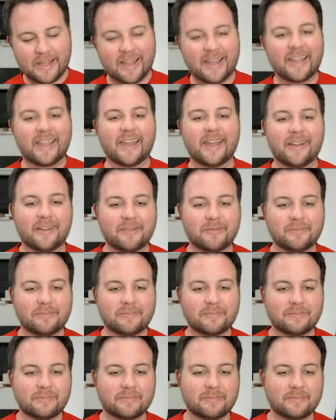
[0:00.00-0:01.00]
again,
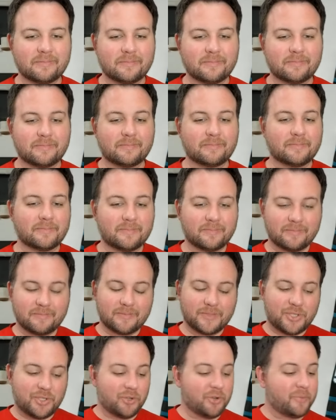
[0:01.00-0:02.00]

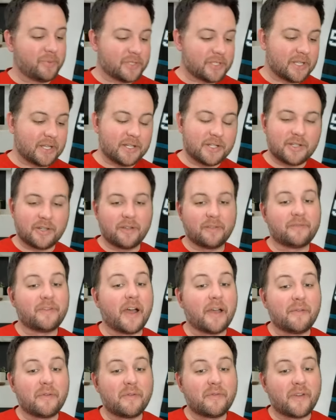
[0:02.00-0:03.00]
shooting percentage
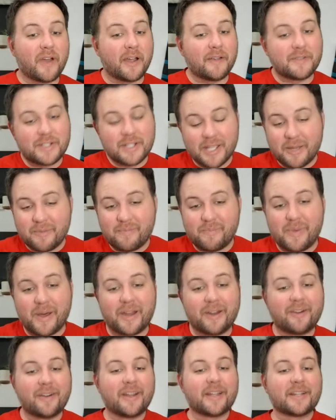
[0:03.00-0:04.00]
5v5 should get
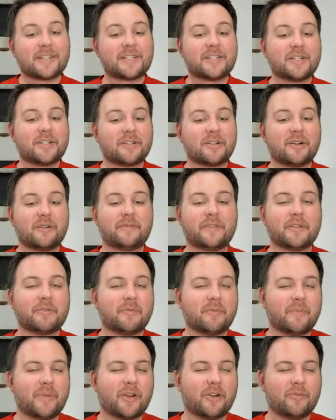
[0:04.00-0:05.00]
better next year, hopefully
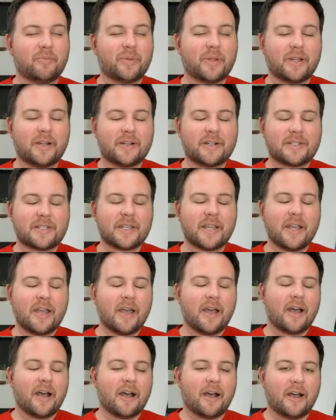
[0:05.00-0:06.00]
with better players,
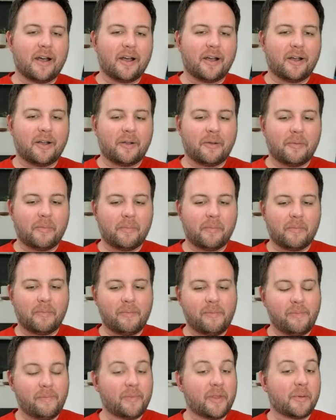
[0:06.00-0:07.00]

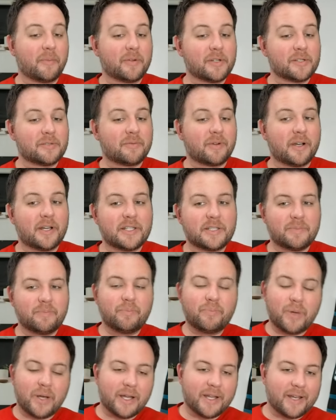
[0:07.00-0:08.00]
numbers wise.
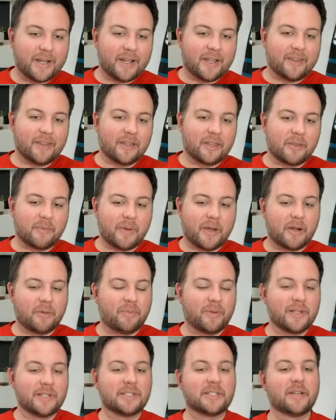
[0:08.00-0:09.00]
But I think the power
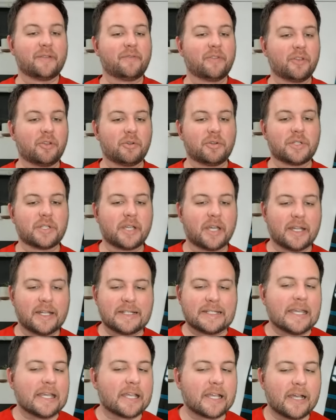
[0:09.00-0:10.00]
play is definitely going to kind
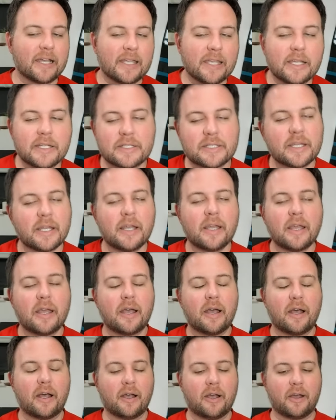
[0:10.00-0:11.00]
of take a hit
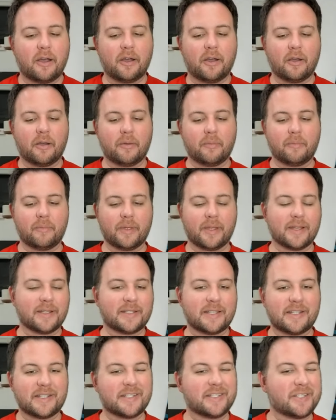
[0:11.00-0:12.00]

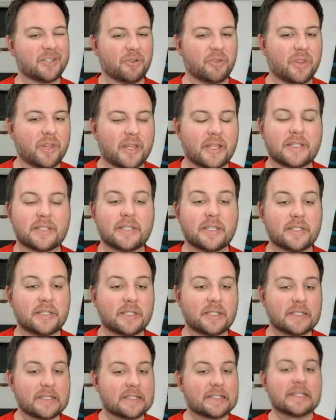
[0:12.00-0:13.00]
because I just don't think that's a
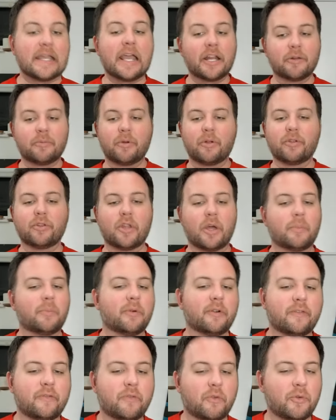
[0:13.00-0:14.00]
sustainable
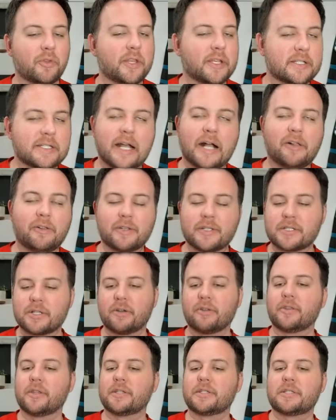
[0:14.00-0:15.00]
number for the talent
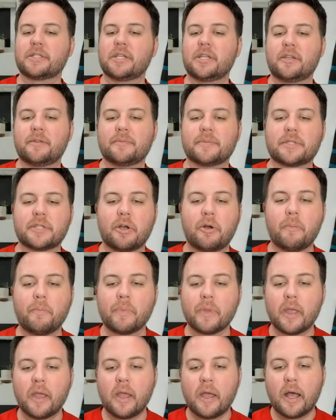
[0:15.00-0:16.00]
on this team. So
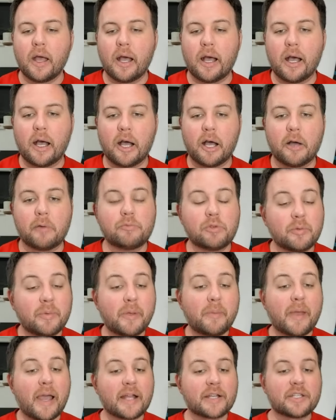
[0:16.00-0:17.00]
we'll
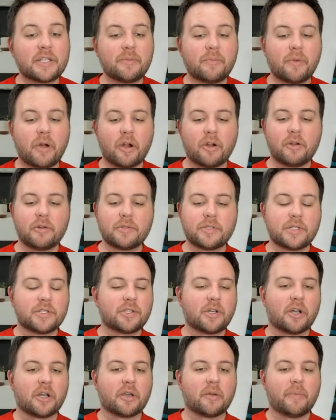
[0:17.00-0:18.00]
be back tomorrow to
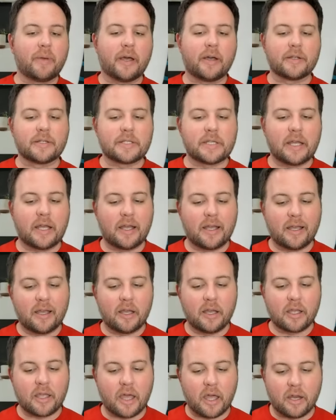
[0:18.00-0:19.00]
talk about
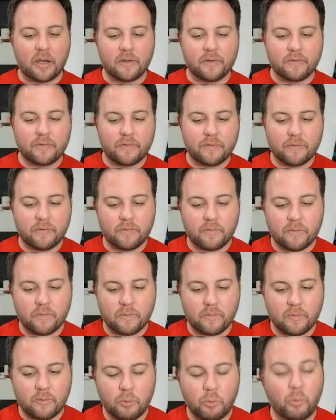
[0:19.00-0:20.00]
kind of
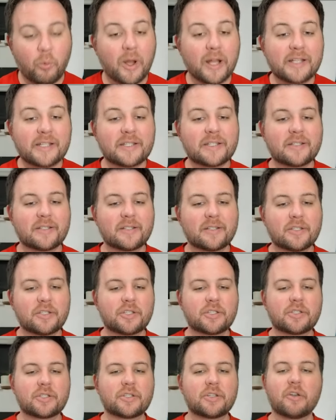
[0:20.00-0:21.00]
what
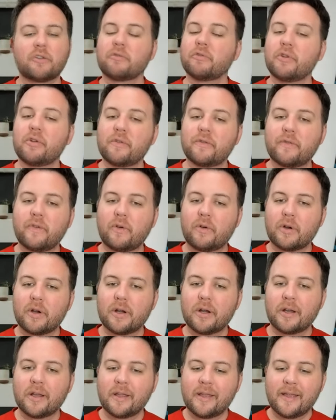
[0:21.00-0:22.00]
to root
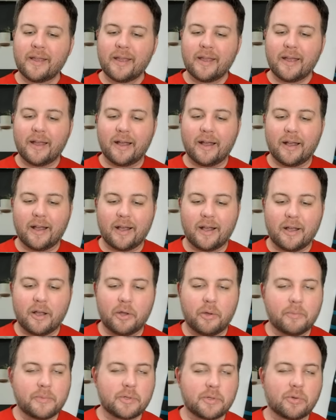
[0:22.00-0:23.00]
for.
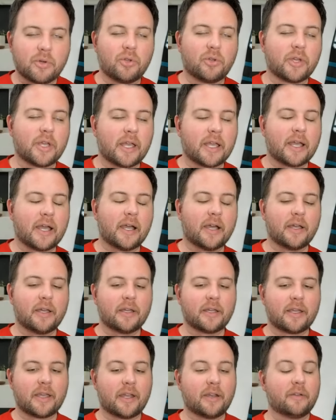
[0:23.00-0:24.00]
So we're going to look
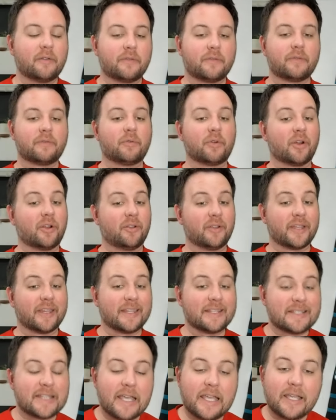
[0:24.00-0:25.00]
at
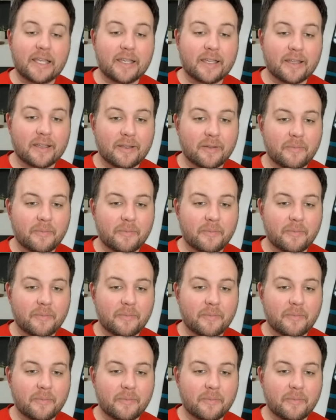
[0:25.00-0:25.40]
the tank,